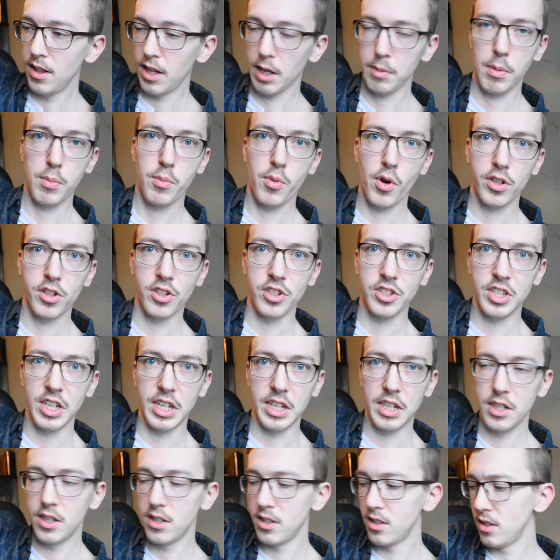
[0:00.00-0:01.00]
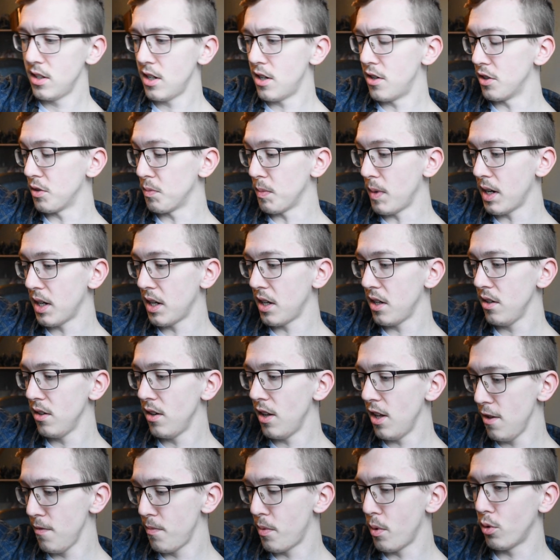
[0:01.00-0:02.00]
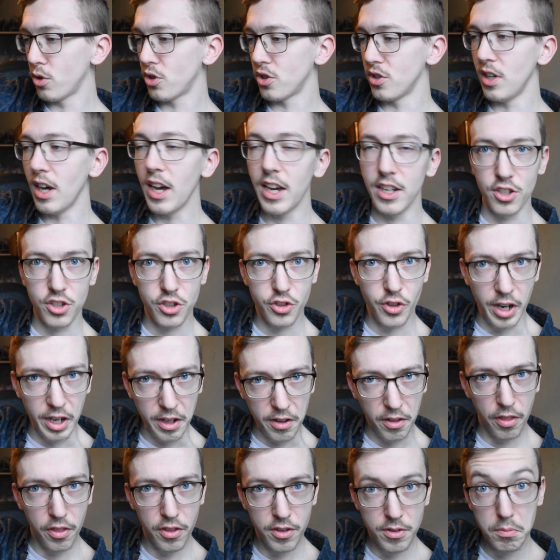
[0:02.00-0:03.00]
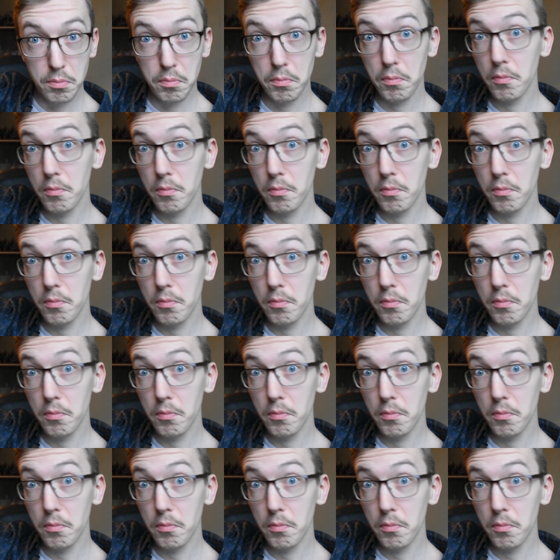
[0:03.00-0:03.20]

Like my brother said, there is mana, health potion, and strength.